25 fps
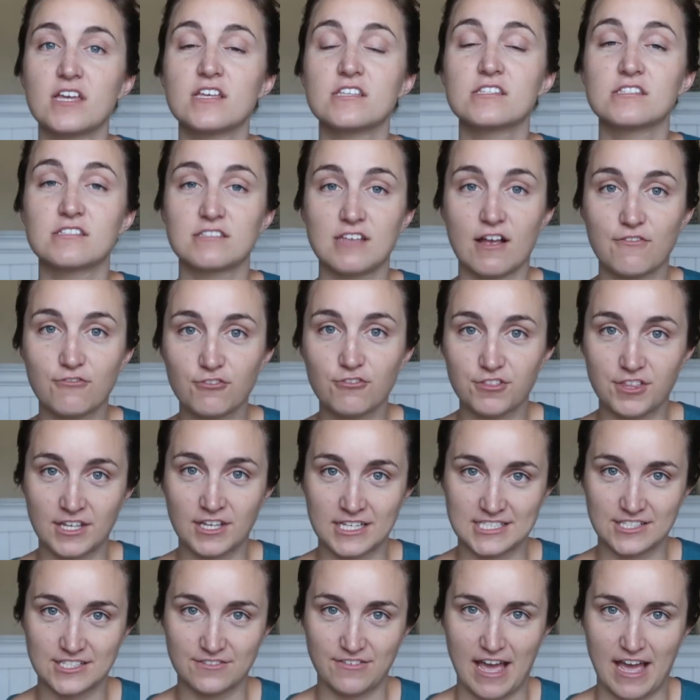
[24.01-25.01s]
Several
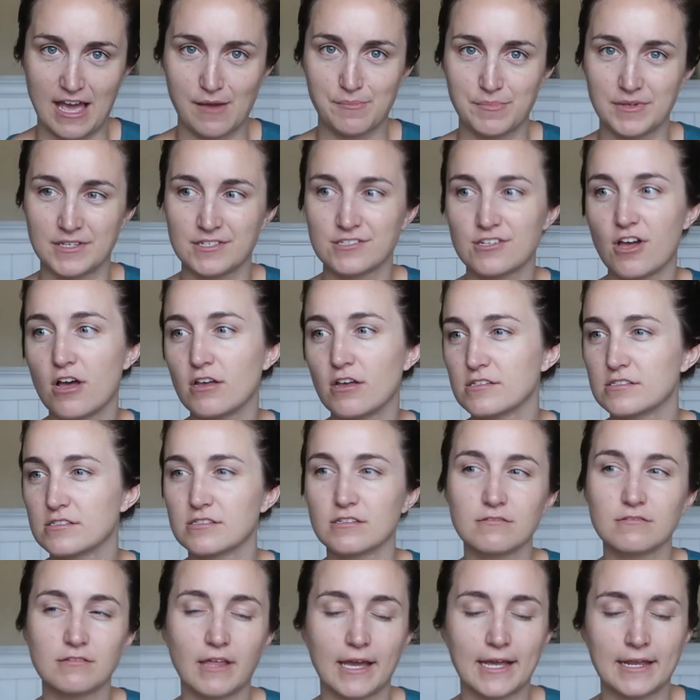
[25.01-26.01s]
things have happened.
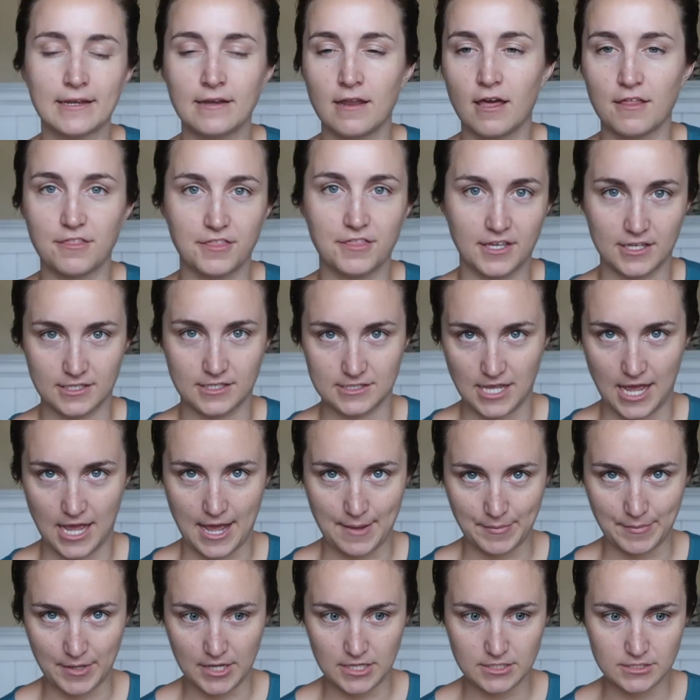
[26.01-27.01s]
Also, like, nothing's
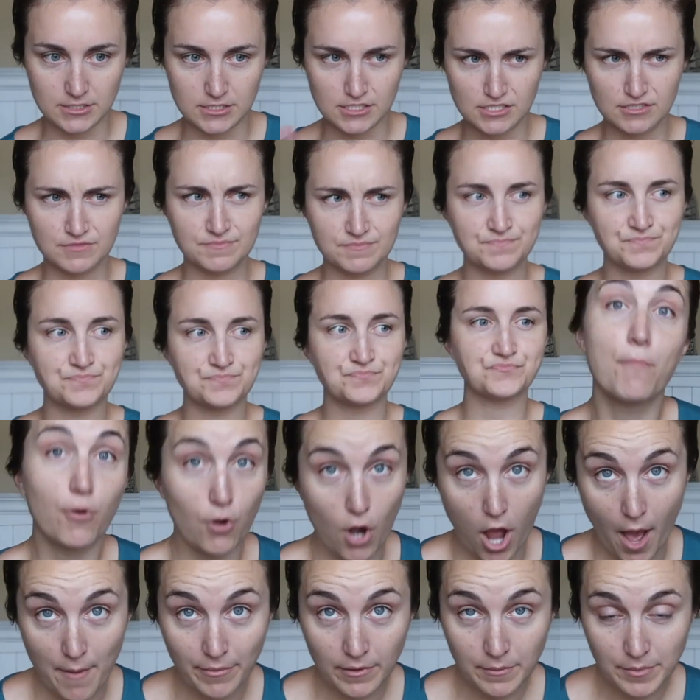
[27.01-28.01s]
happened.
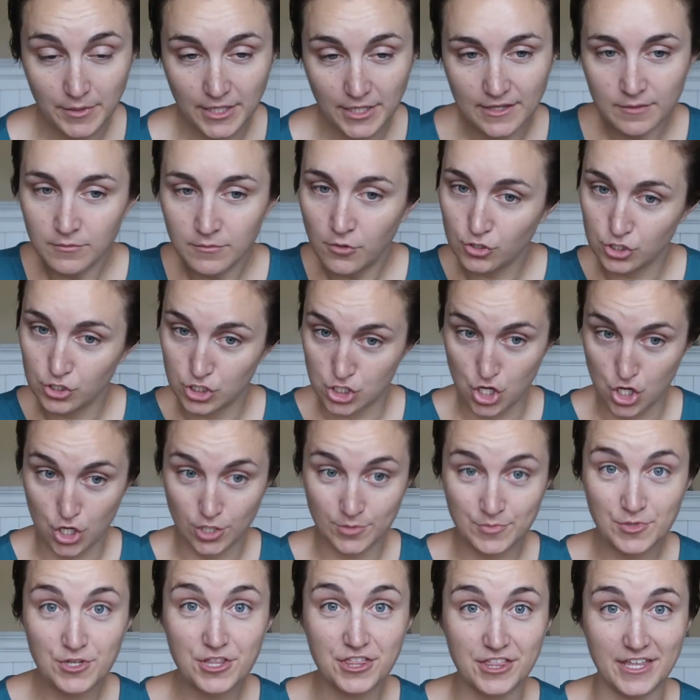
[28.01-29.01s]
Probably the most
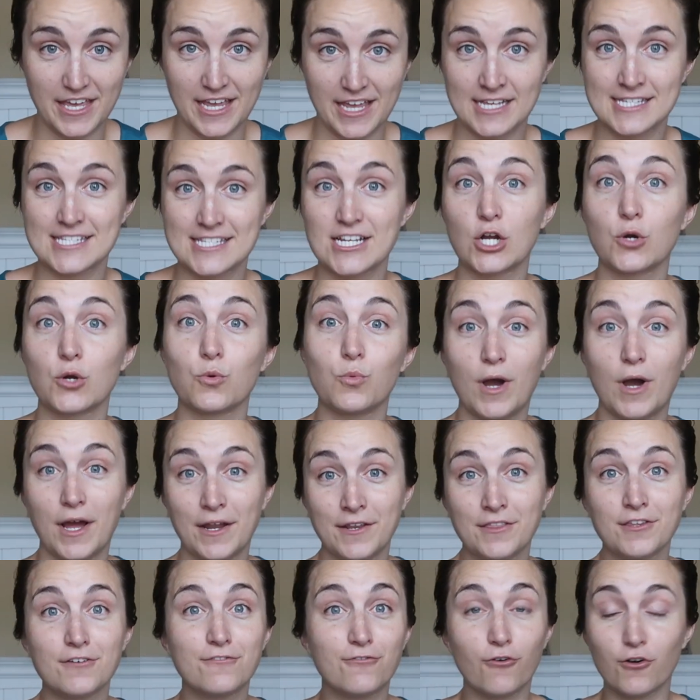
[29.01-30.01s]
notable things are,
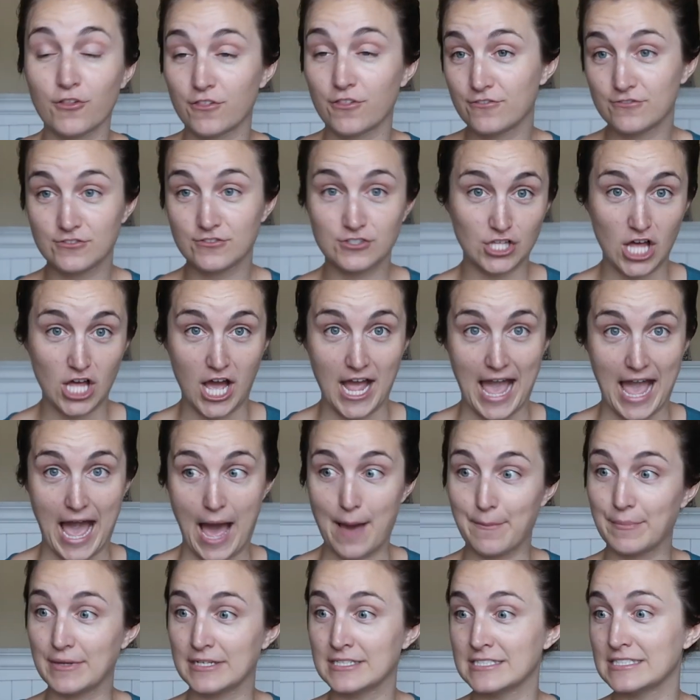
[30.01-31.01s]
one, the 4th of July
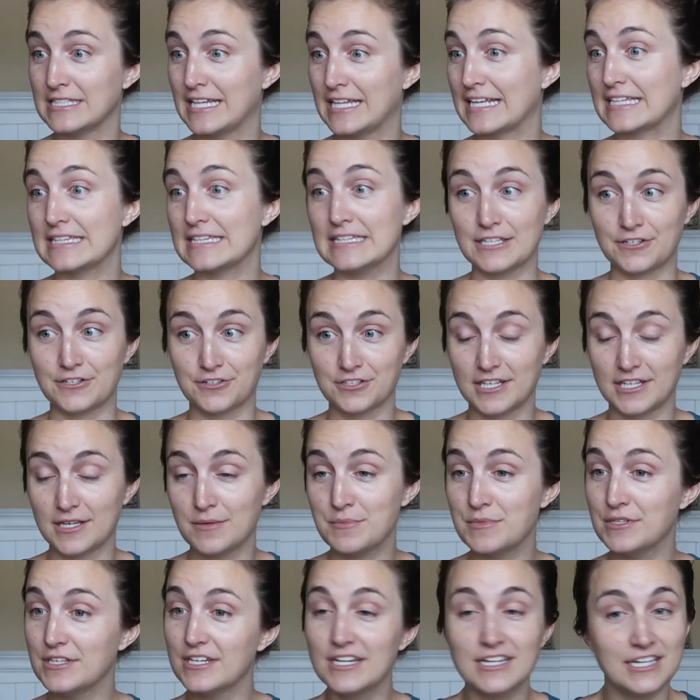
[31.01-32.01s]
happened, like, literally
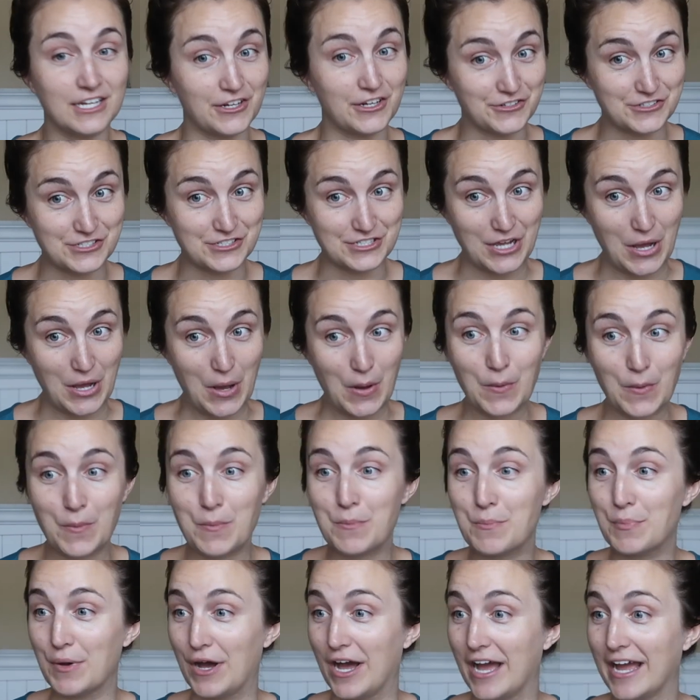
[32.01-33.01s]
a million years
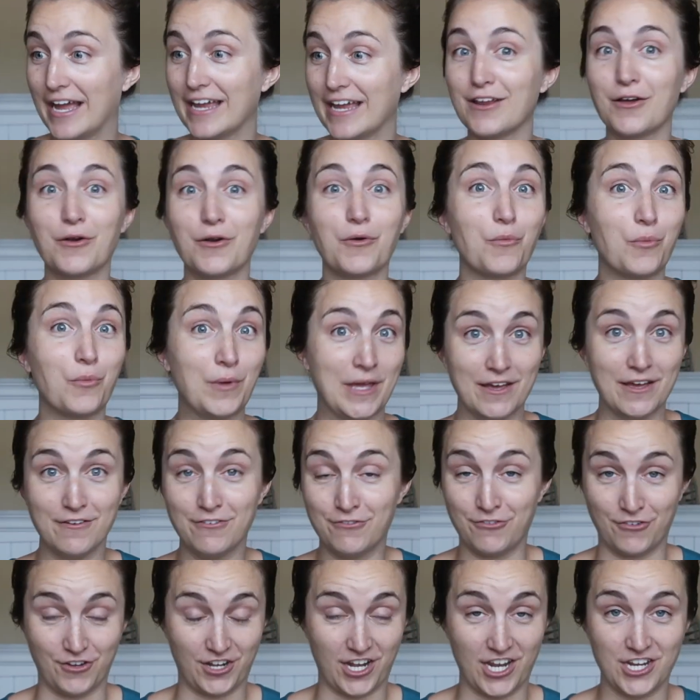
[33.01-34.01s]
ago, but we
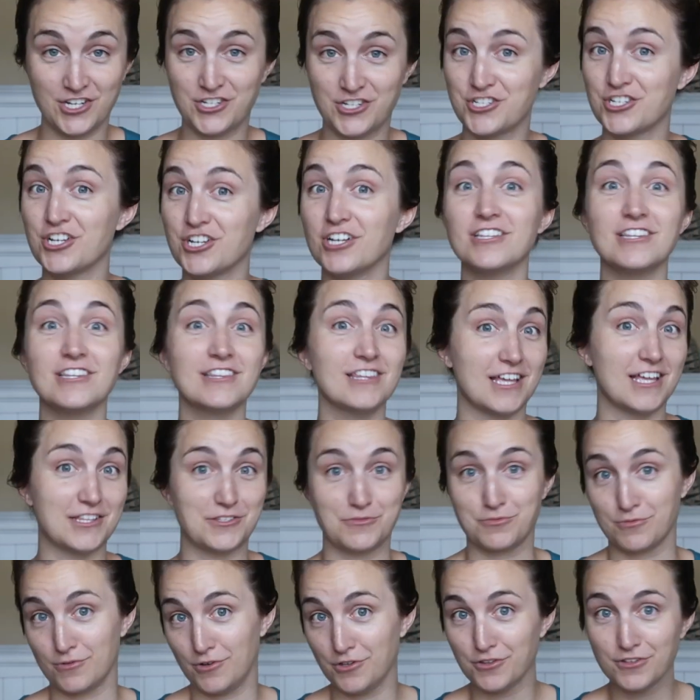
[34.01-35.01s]
have footage.
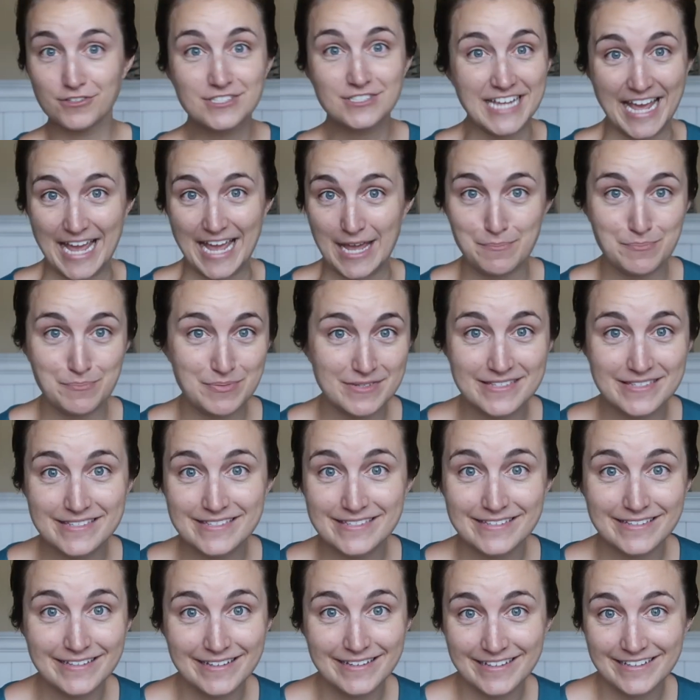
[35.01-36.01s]
Let's roll the
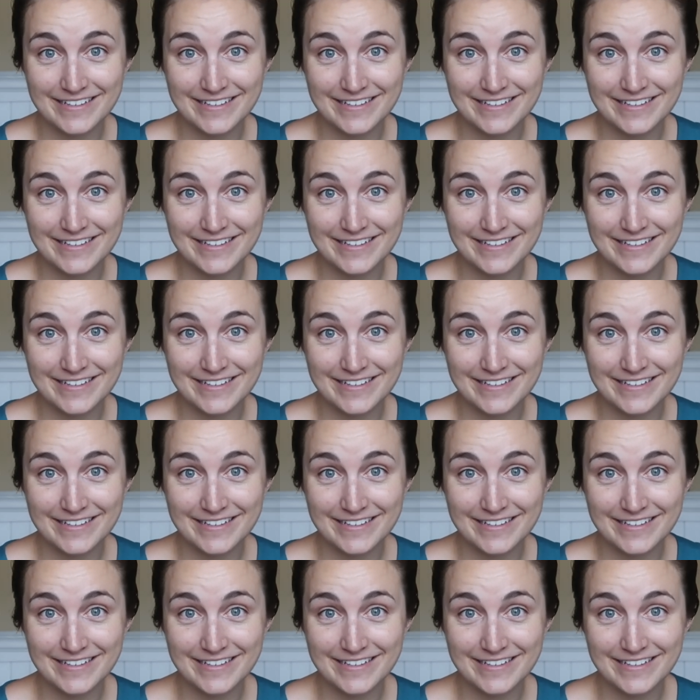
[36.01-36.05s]
tapes.